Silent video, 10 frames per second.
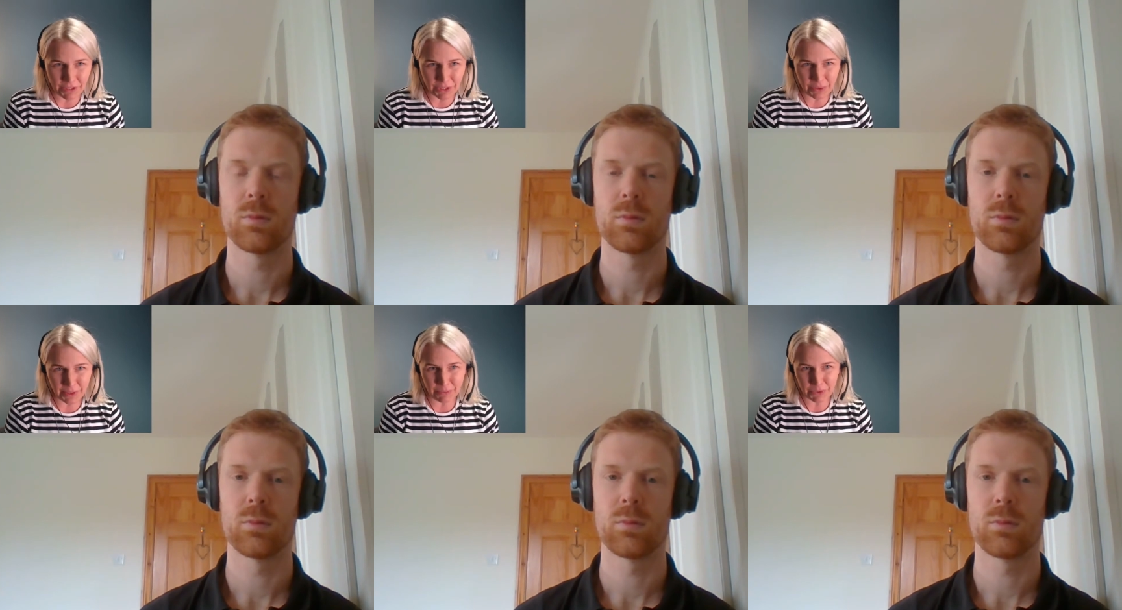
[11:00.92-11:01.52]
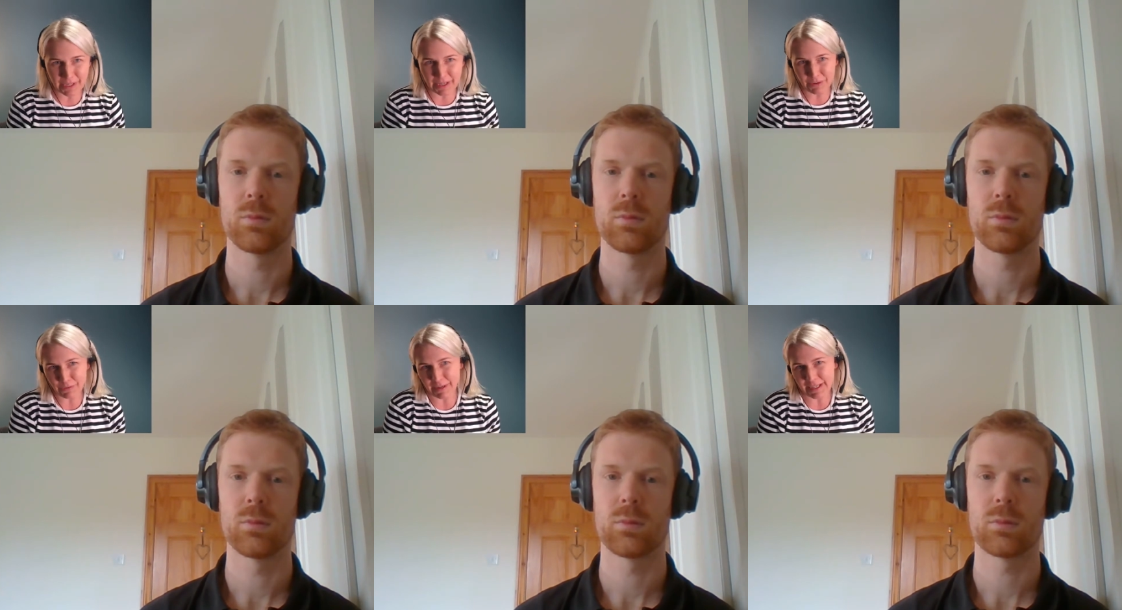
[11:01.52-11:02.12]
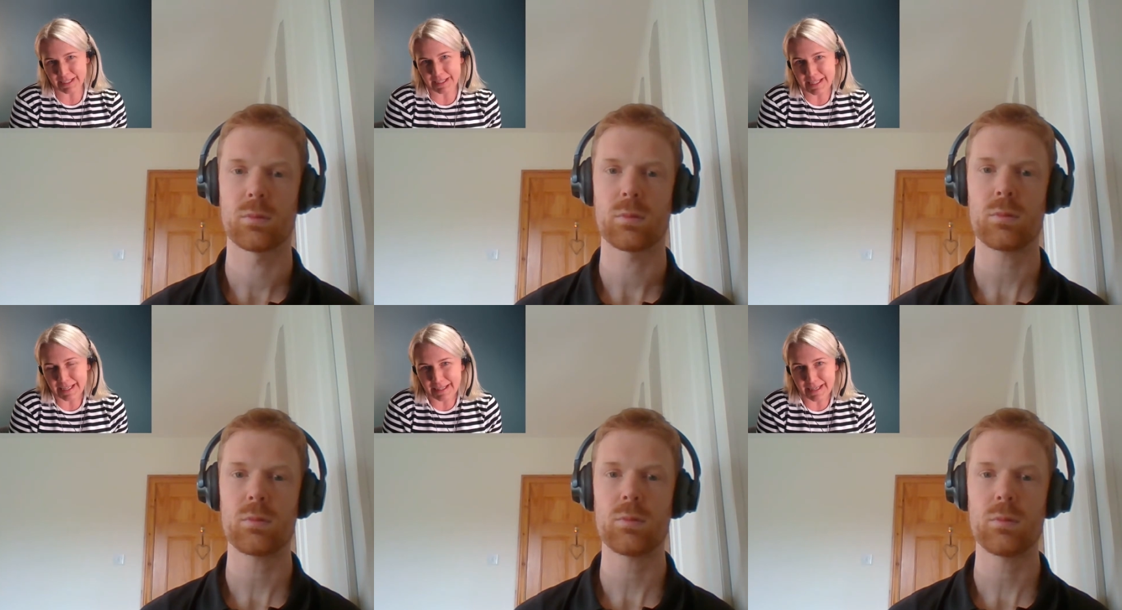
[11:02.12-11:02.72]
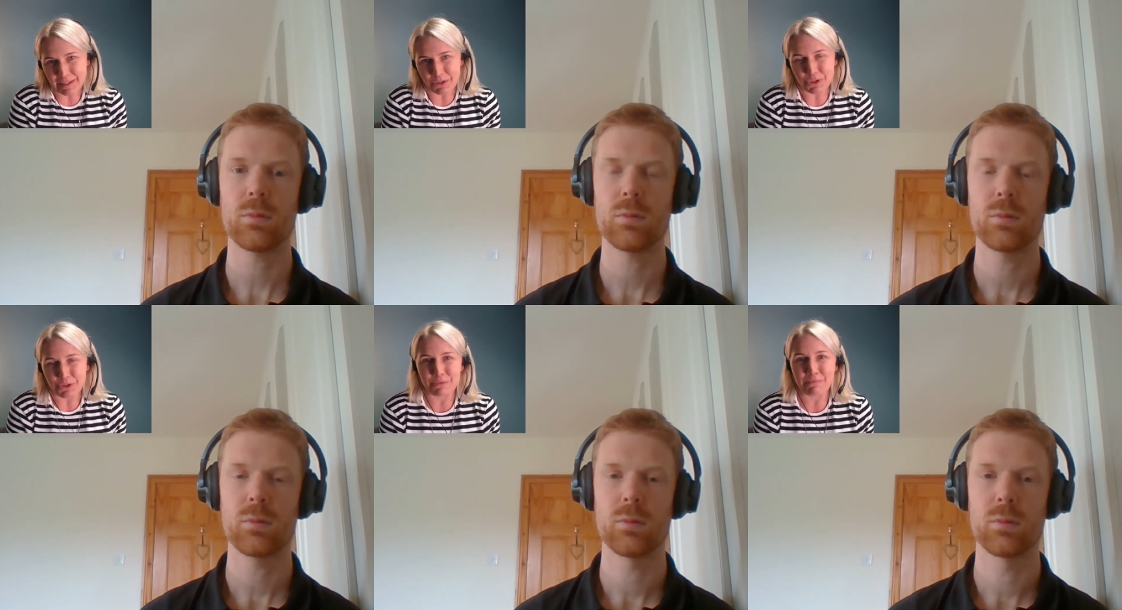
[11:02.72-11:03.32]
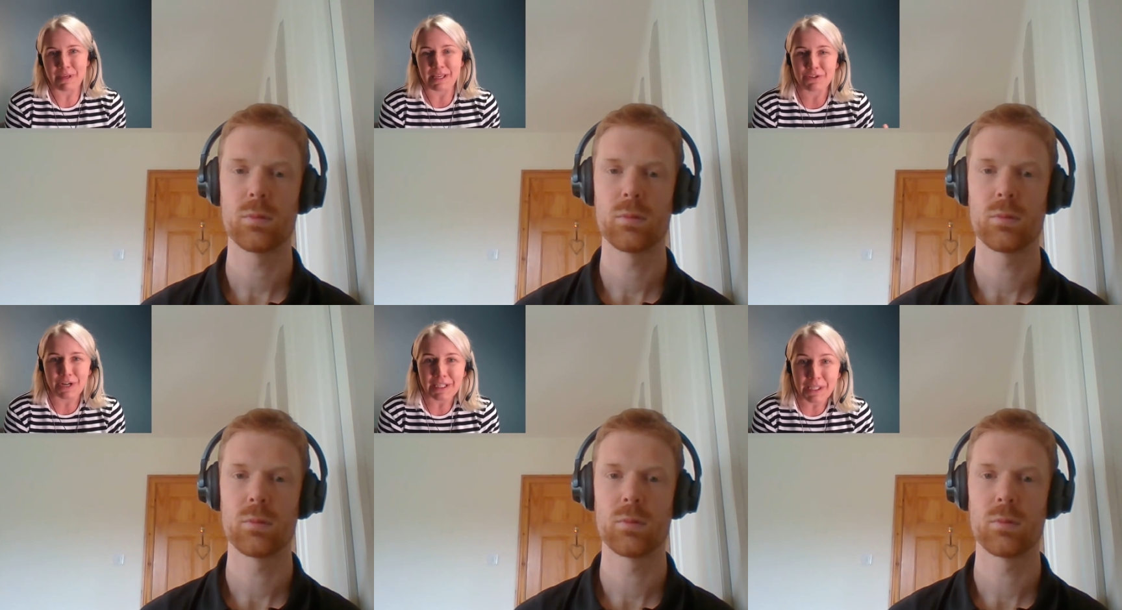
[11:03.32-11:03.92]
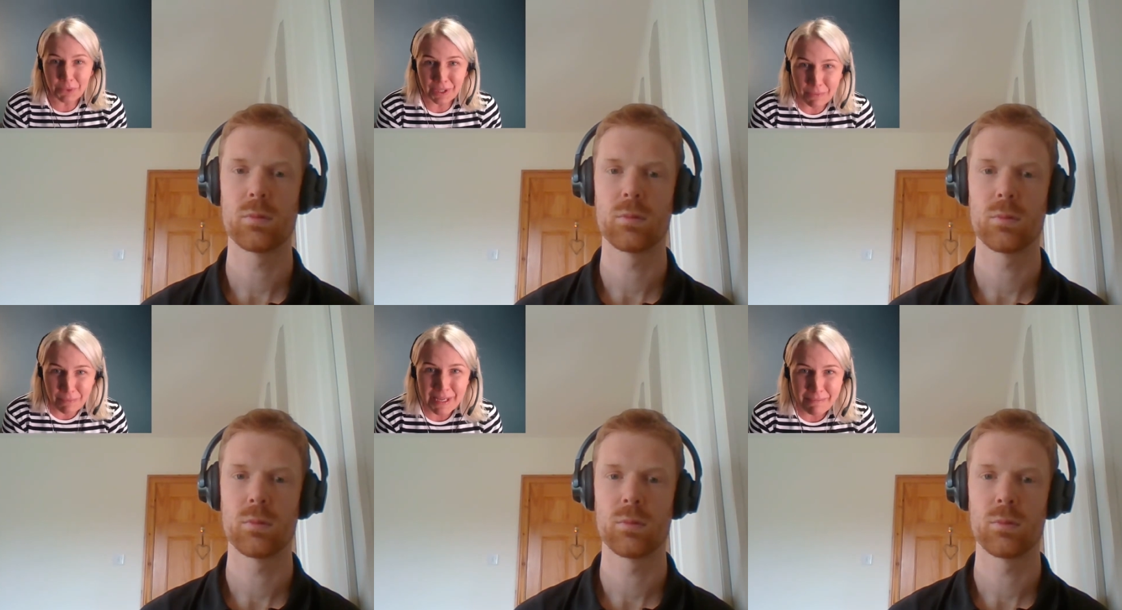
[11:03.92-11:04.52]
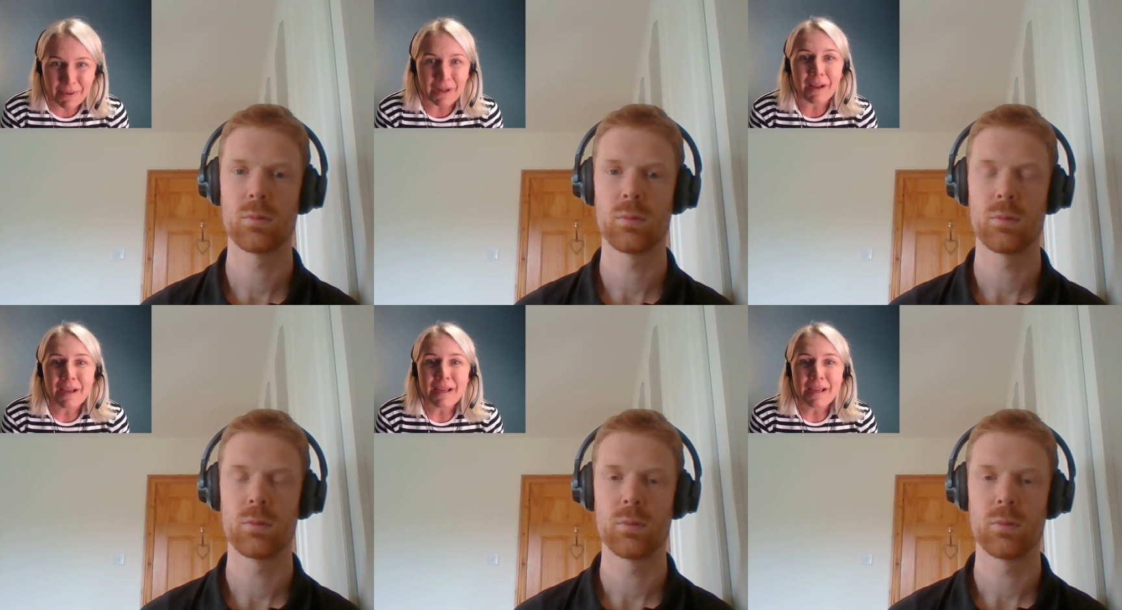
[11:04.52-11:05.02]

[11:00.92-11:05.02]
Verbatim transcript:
Speaker 1: even though it was kind of like said that you shouldn't be interacting with other people.